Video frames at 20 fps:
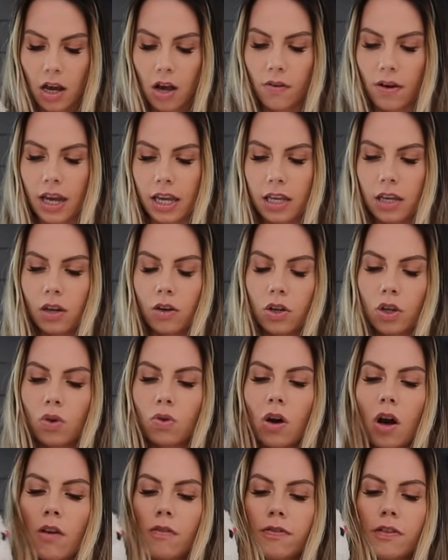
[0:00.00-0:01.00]
All right, here
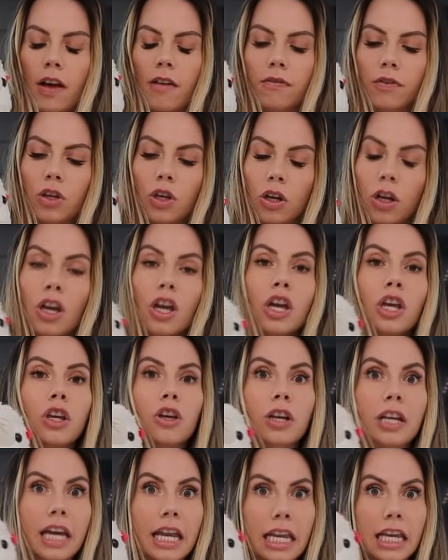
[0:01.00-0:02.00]
you go, Fluff.
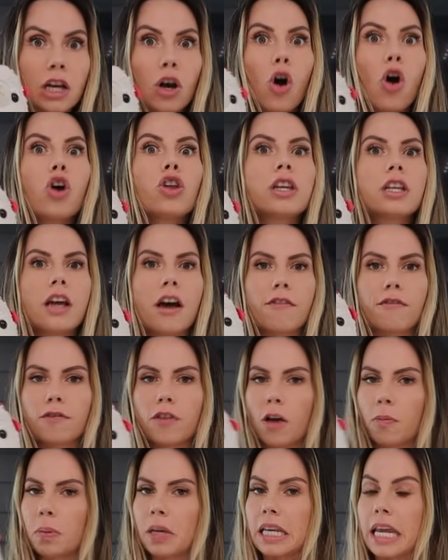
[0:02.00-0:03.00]
You're getting old enough.
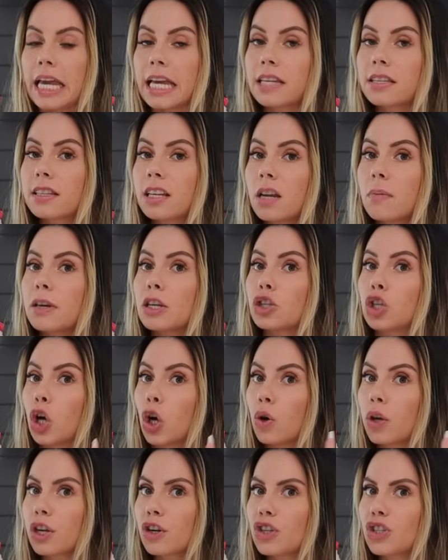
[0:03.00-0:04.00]
Fluffbean is gonna be
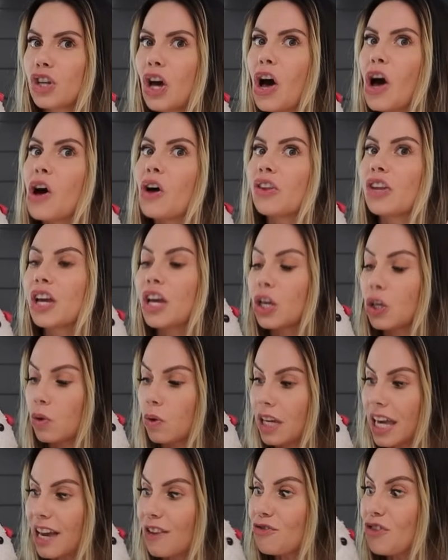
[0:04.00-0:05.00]
2 years old.
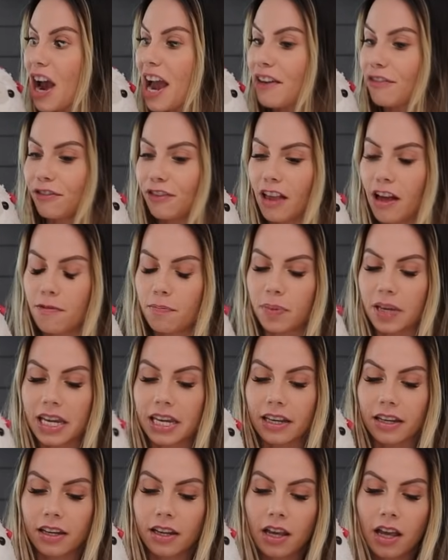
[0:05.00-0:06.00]
You can write,
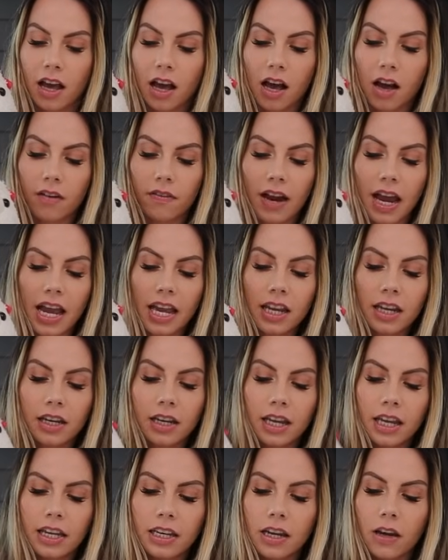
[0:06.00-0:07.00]
Fluffbean. All right,
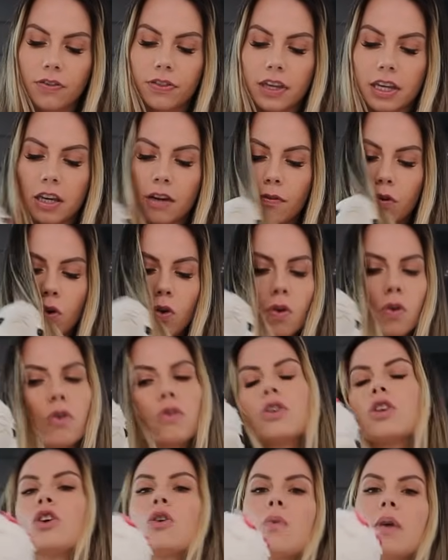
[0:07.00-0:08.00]
now think of
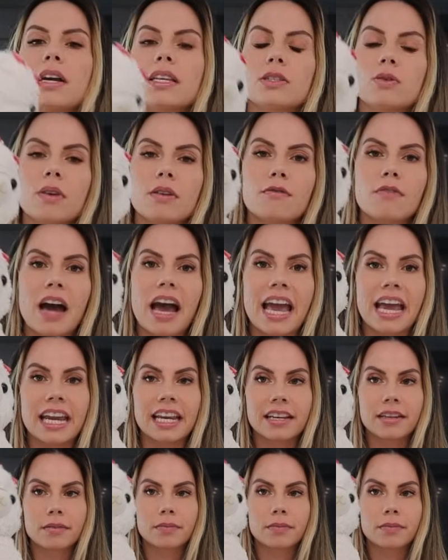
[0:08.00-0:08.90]
who do you want to invite?